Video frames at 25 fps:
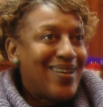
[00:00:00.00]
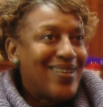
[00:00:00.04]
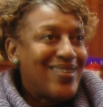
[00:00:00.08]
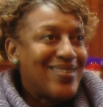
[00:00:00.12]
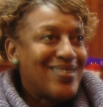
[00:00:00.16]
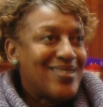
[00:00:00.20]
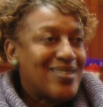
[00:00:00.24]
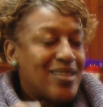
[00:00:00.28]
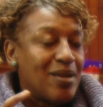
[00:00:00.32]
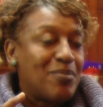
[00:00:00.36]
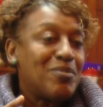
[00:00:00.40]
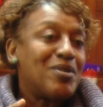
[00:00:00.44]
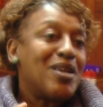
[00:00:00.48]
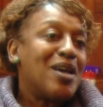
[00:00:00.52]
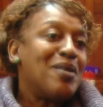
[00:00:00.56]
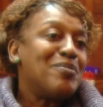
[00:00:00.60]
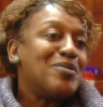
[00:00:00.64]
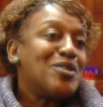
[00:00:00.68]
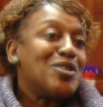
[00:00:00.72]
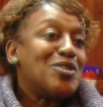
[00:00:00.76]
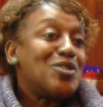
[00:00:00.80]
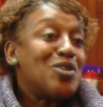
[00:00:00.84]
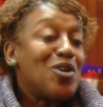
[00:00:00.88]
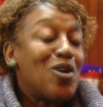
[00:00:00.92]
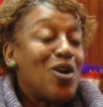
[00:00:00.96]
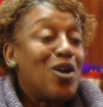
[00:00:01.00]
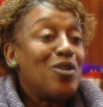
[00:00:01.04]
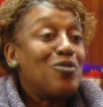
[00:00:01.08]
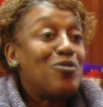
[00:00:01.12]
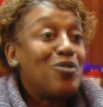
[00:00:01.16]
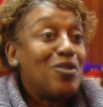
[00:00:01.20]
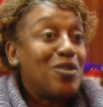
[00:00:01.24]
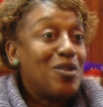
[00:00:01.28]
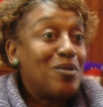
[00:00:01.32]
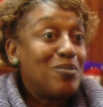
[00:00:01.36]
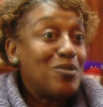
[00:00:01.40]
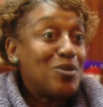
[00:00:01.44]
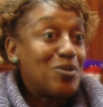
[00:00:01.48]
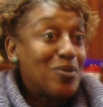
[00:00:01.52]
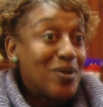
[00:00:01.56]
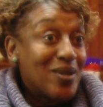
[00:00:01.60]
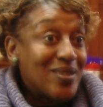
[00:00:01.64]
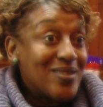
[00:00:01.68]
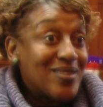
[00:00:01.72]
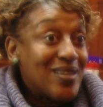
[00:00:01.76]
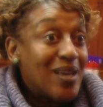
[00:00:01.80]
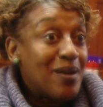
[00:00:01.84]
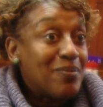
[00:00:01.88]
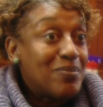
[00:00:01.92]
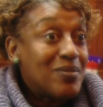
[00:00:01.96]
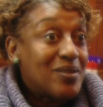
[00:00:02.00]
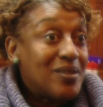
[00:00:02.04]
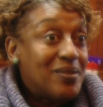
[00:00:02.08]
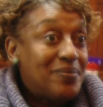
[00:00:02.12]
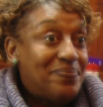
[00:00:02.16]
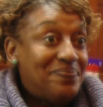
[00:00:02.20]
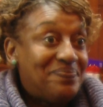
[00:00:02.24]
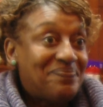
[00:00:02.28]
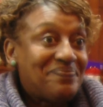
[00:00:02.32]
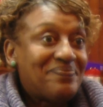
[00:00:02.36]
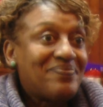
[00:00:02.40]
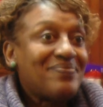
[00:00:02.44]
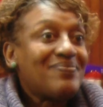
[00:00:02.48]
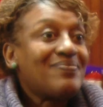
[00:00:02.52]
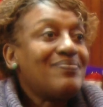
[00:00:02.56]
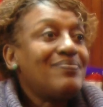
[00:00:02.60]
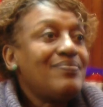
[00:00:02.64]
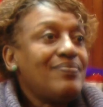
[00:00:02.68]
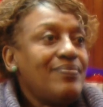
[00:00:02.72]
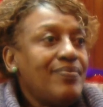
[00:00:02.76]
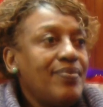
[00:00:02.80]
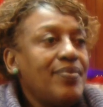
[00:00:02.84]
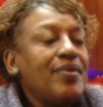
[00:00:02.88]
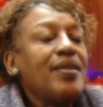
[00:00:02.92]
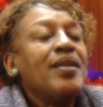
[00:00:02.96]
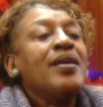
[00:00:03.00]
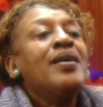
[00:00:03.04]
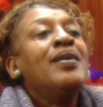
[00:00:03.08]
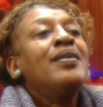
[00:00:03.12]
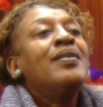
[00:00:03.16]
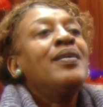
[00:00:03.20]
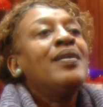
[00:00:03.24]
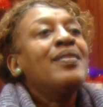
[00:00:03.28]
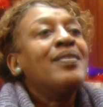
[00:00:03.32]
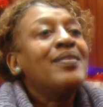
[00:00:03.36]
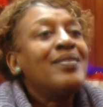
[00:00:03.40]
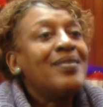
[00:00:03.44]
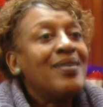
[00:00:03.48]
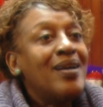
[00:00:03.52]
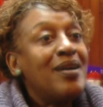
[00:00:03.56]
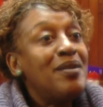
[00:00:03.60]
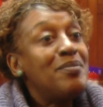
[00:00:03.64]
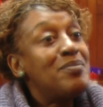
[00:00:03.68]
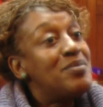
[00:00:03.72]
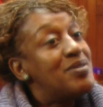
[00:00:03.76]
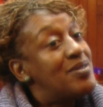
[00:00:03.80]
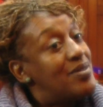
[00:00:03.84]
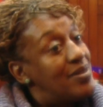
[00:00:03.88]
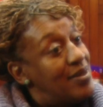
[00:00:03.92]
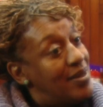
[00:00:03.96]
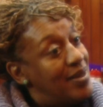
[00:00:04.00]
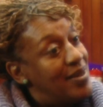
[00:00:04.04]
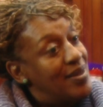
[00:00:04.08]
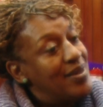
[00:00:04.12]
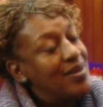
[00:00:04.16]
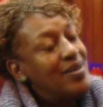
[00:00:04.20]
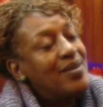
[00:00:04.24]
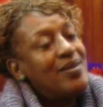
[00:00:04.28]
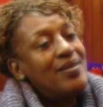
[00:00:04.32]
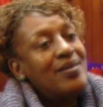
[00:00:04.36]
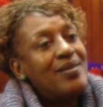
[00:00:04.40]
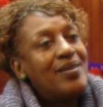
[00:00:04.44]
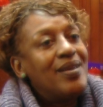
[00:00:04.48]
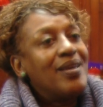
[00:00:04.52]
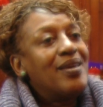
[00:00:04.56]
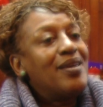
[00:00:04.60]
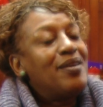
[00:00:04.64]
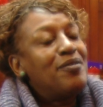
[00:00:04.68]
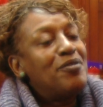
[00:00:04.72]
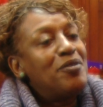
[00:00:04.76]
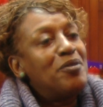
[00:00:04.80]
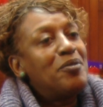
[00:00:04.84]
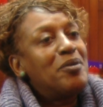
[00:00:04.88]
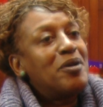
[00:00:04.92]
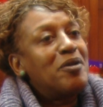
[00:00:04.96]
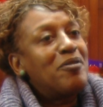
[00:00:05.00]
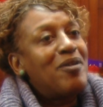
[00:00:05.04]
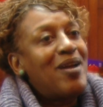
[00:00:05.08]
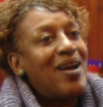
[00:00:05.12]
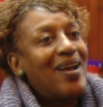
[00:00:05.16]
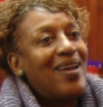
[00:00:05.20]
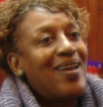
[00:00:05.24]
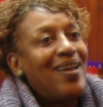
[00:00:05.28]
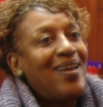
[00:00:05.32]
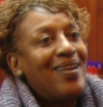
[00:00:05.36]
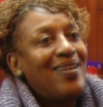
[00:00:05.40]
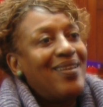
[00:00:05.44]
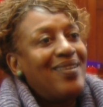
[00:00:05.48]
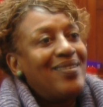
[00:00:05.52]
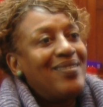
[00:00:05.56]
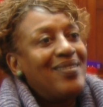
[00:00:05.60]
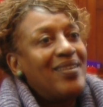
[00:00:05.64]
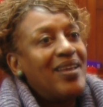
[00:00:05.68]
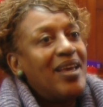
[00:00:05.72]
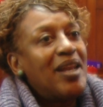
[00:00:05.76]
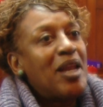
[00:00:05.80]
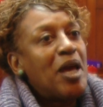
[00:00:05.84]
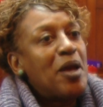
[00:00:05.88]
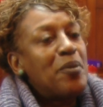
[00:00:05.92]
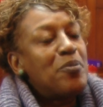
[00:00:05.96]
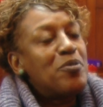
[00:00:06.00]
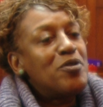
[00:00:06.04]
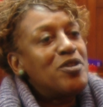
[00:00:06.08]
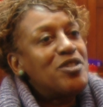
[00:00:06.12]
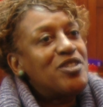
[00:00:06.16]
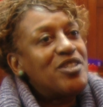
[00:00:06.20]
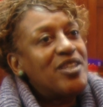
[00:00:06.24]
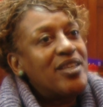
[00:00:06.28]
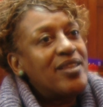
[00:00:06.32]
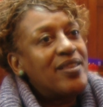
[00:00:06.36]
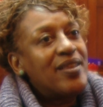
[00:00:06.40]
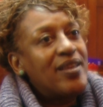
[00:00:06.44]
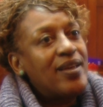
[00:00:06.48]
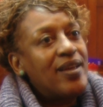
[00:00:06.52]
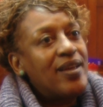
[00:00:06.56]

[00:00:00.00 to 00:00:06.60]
sometimes it's hard for them to accept, and other times they give you a crack at it, and I appreciate that.